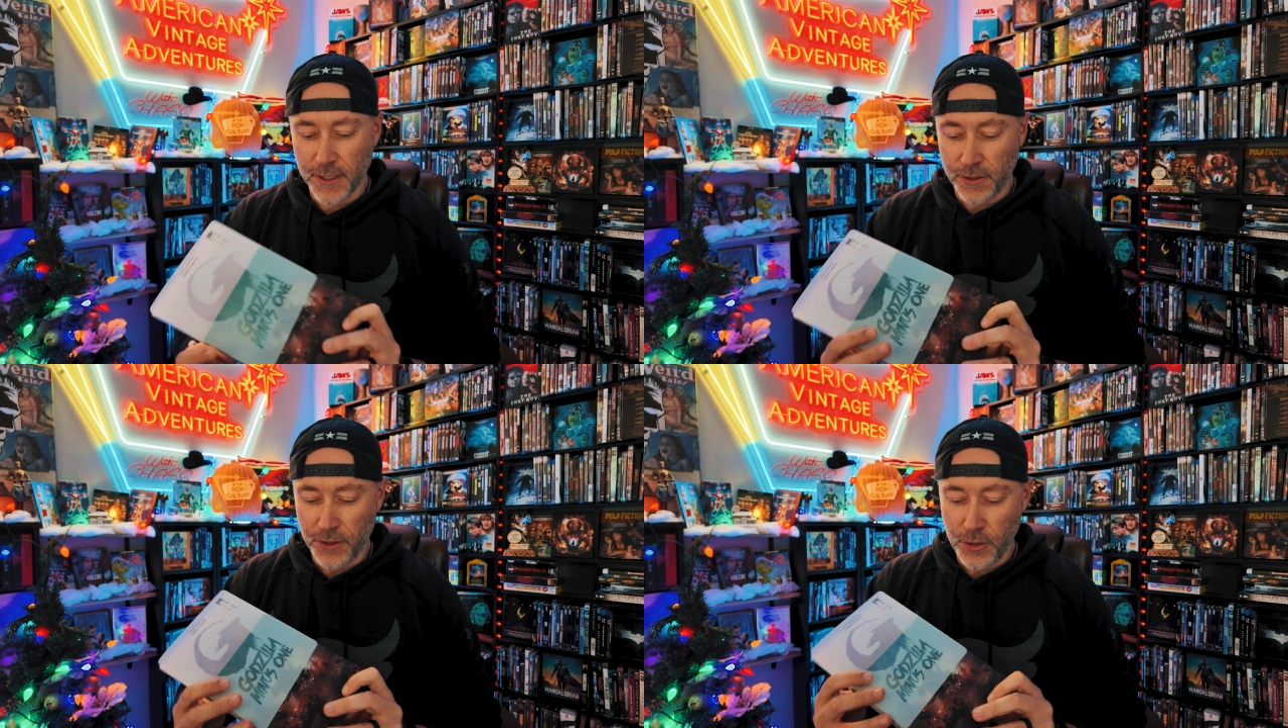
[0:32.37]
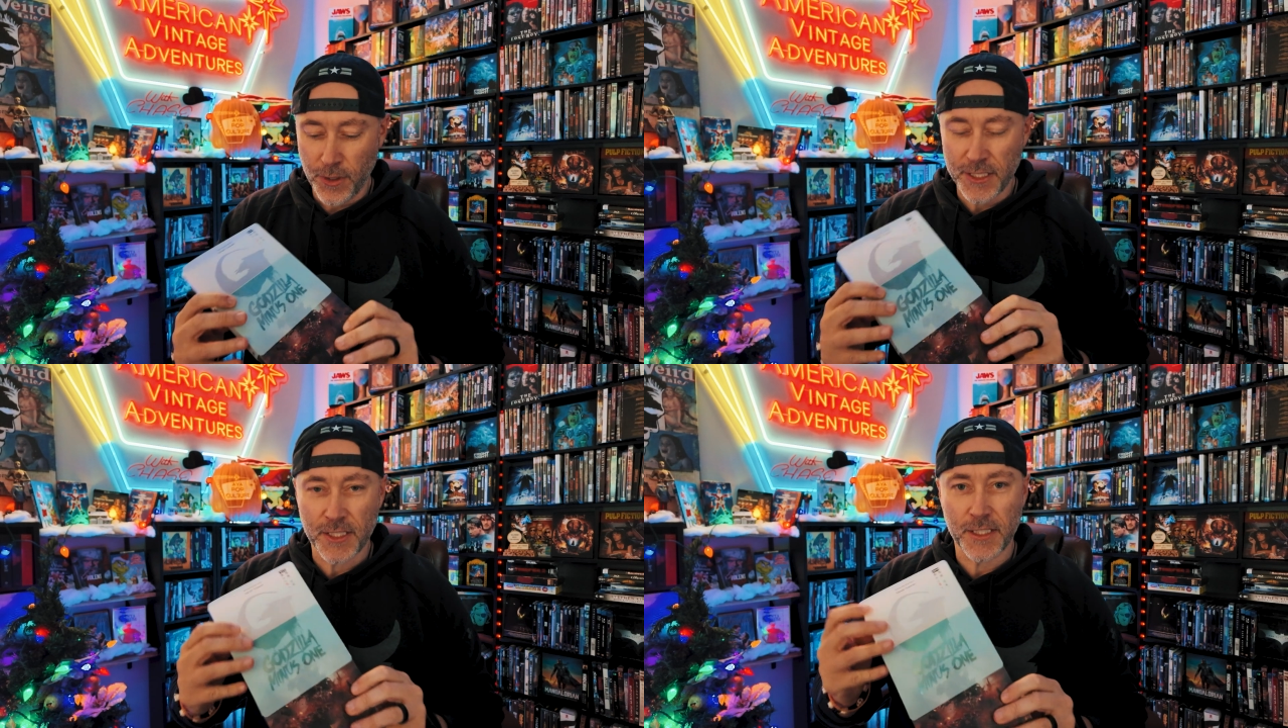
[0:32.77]

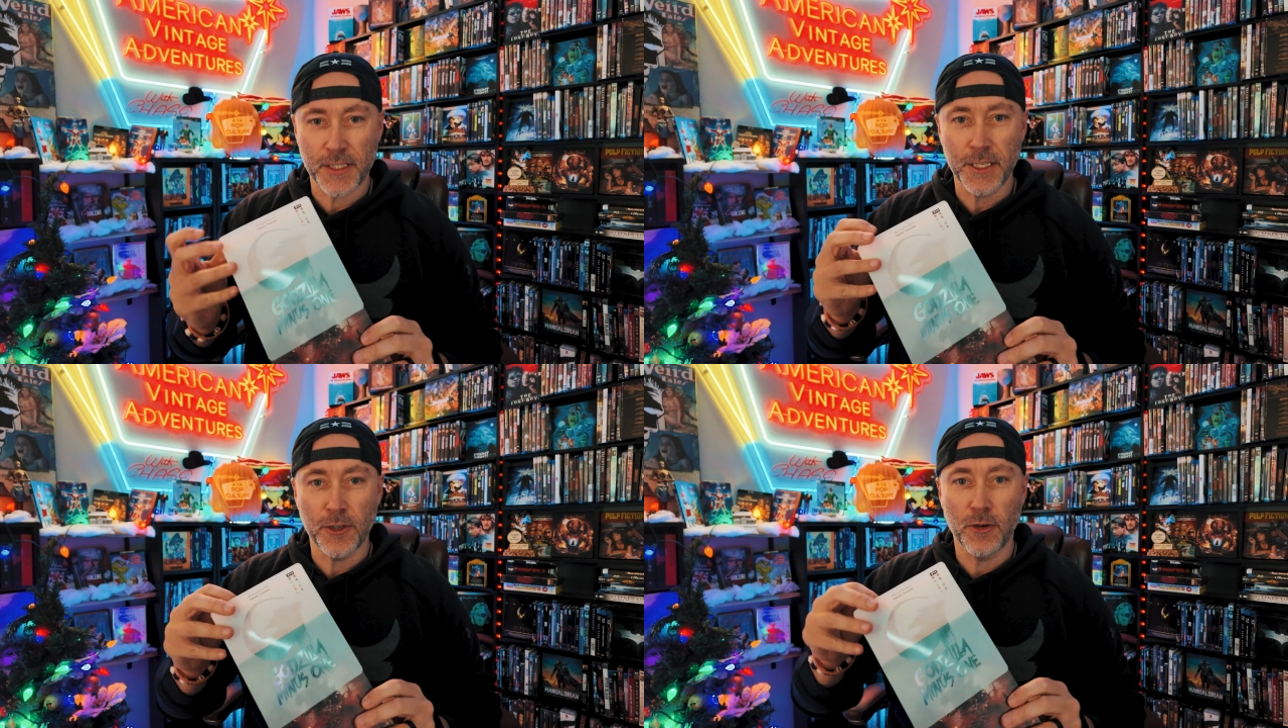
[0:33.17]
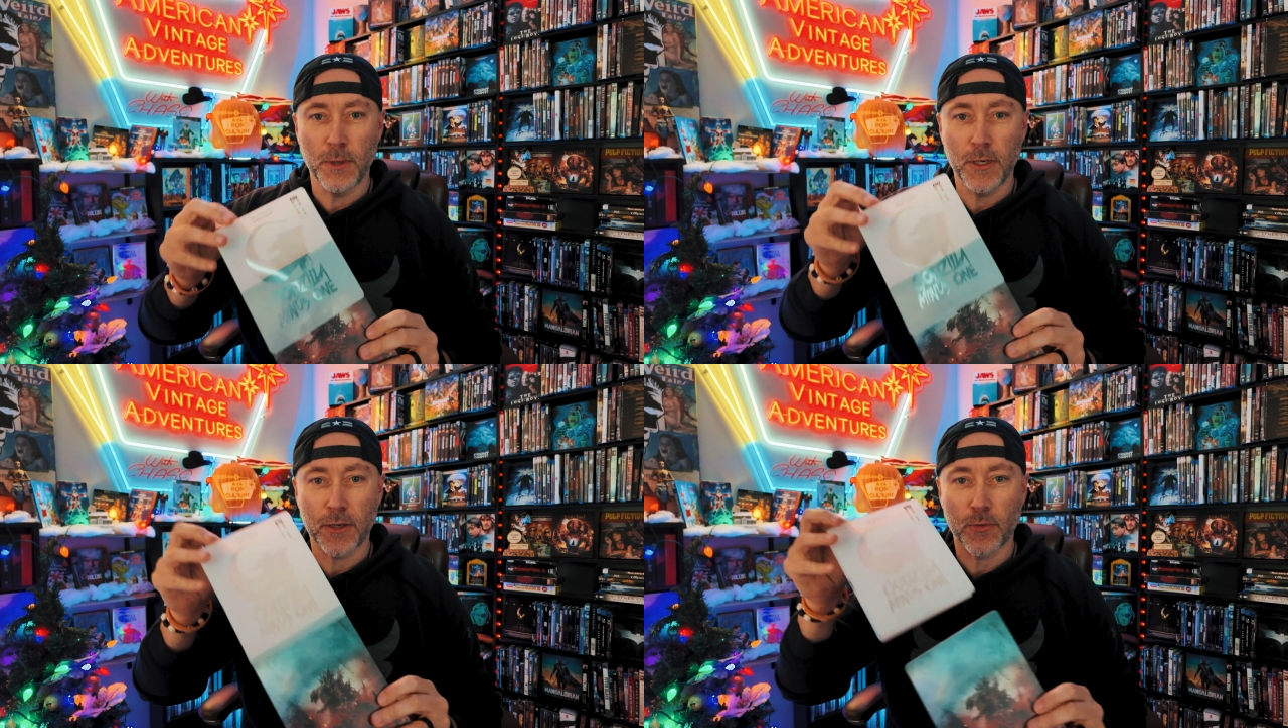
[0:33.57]
newest Steelbook